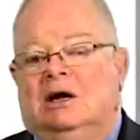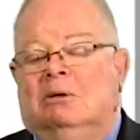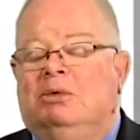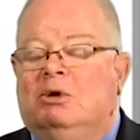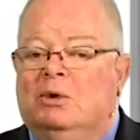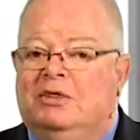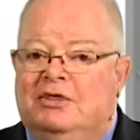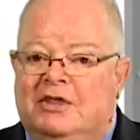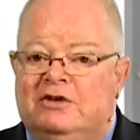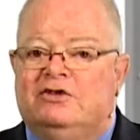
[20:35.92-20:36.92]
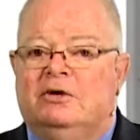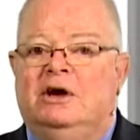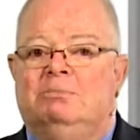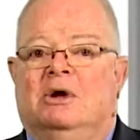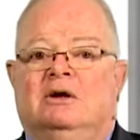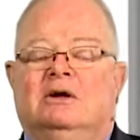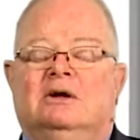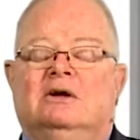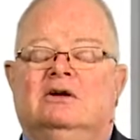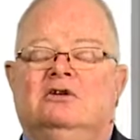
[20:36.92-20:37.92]
But with this treatment,
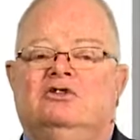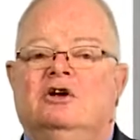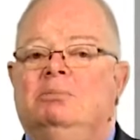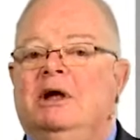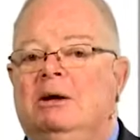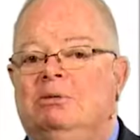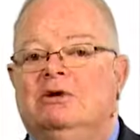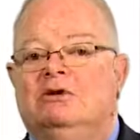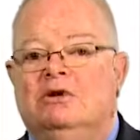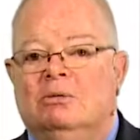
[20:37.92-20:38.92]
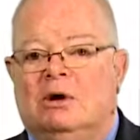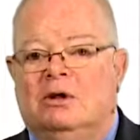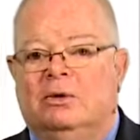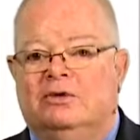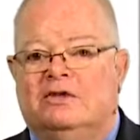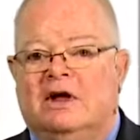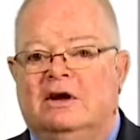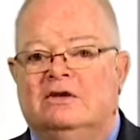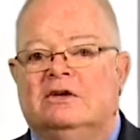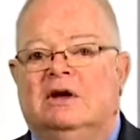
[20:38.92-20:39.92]
she'll be able to do all those
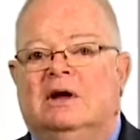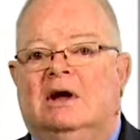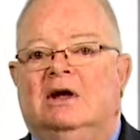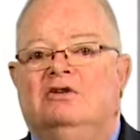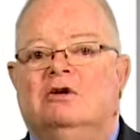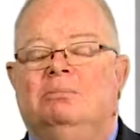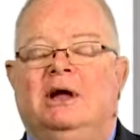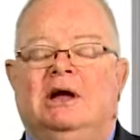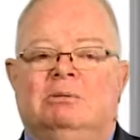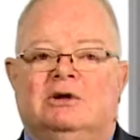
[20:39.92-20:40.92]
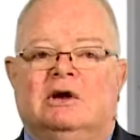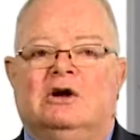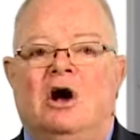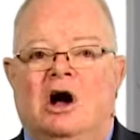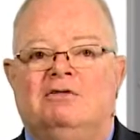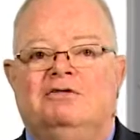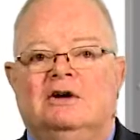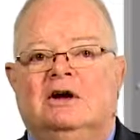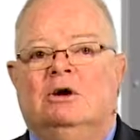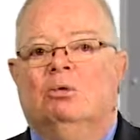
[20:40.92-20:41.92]
things, and she'll be able to cough
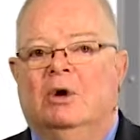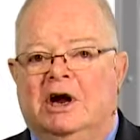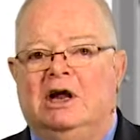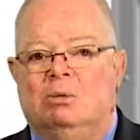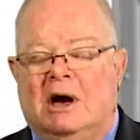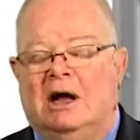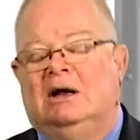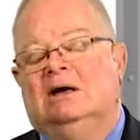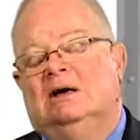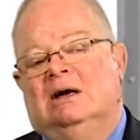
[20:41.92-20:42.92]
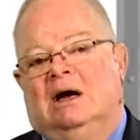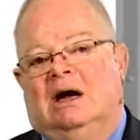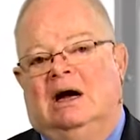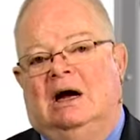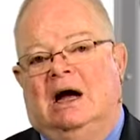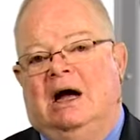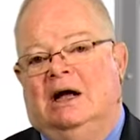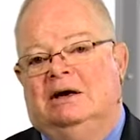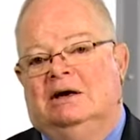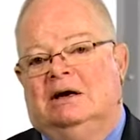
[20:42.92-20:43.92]
really well
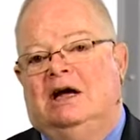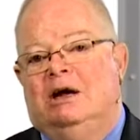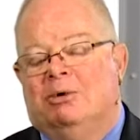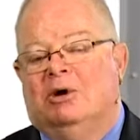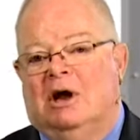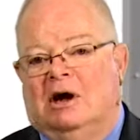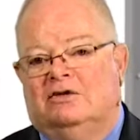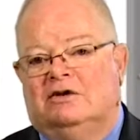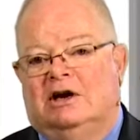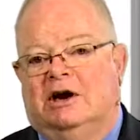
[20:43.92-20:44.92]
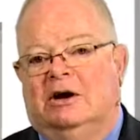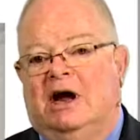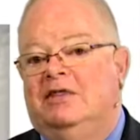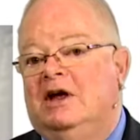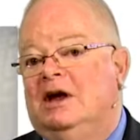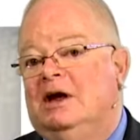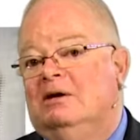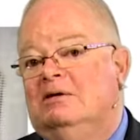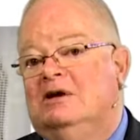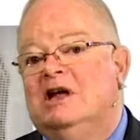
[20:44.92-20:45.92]
and keep her lungs clear. And
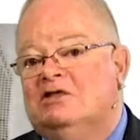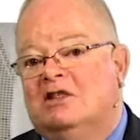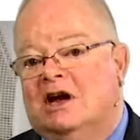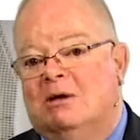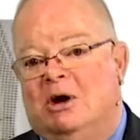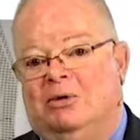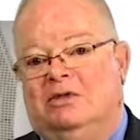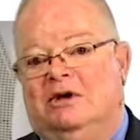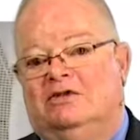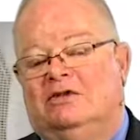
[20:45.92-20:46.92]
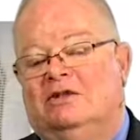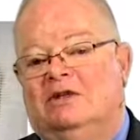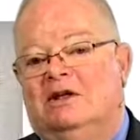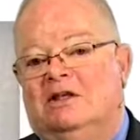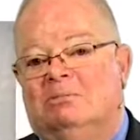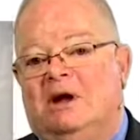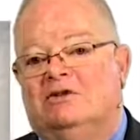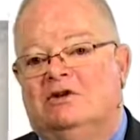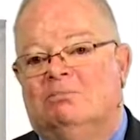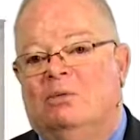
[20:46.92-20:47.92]
the neat thing about this, the thing that
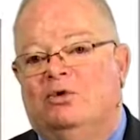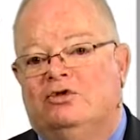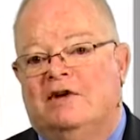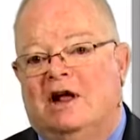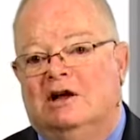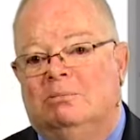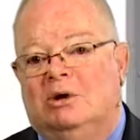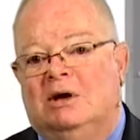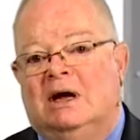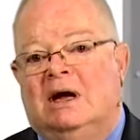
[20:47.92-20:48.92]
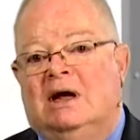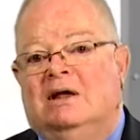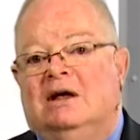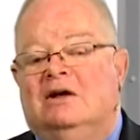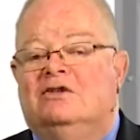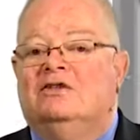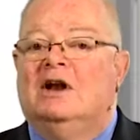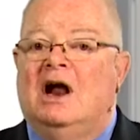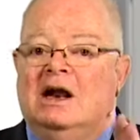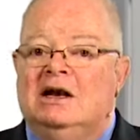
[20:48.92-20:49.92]
makes it most valuable, is
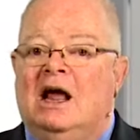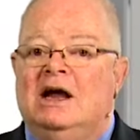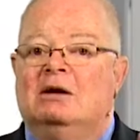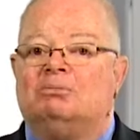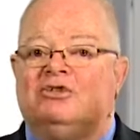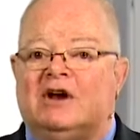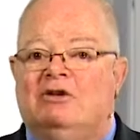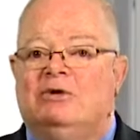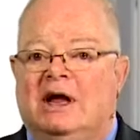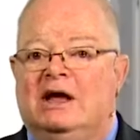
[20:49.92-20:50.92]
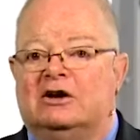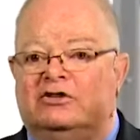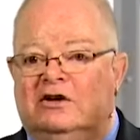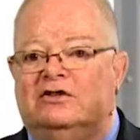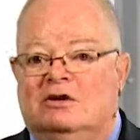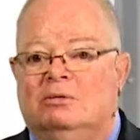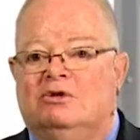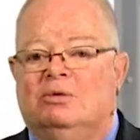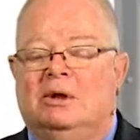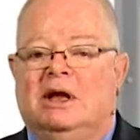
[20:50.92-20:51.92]
that unlike obstetric analgesia,
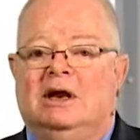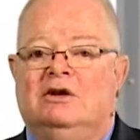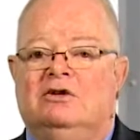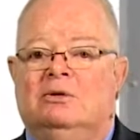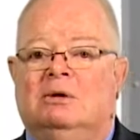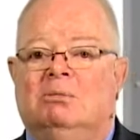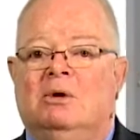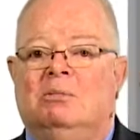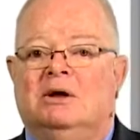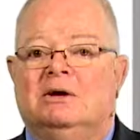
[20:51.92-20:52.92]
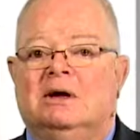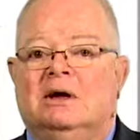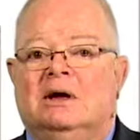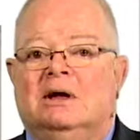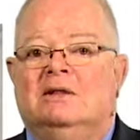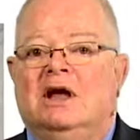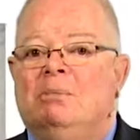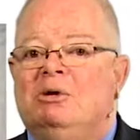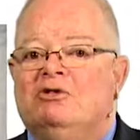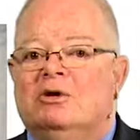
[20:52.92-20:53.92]
which we'll get into in a moment, the
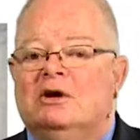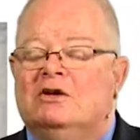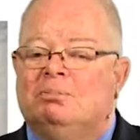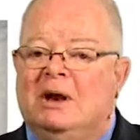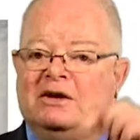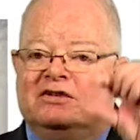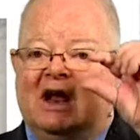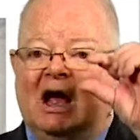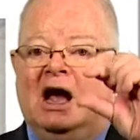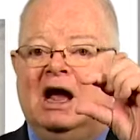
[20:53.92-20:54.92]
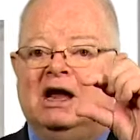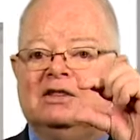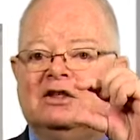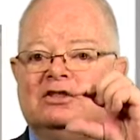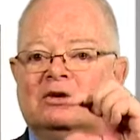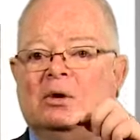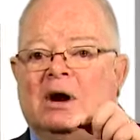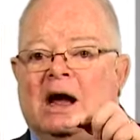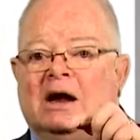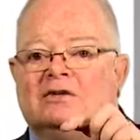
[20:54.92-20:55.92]
epidural is placed high in the
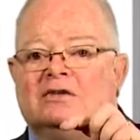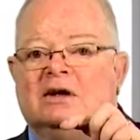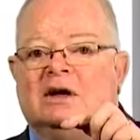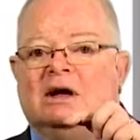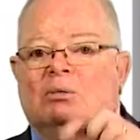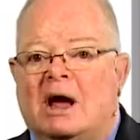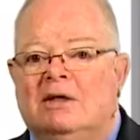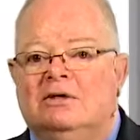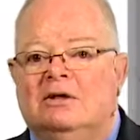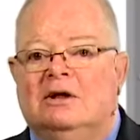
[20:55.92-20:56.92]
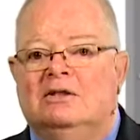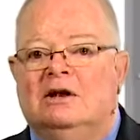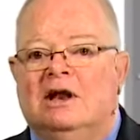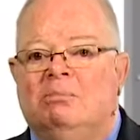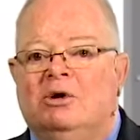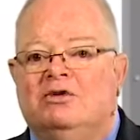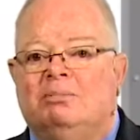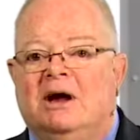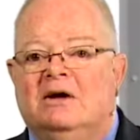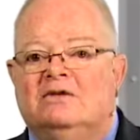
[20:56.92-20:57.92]
thorax rather than in the lumbar
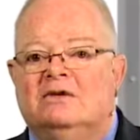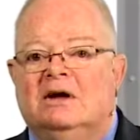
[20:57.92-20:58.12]
space,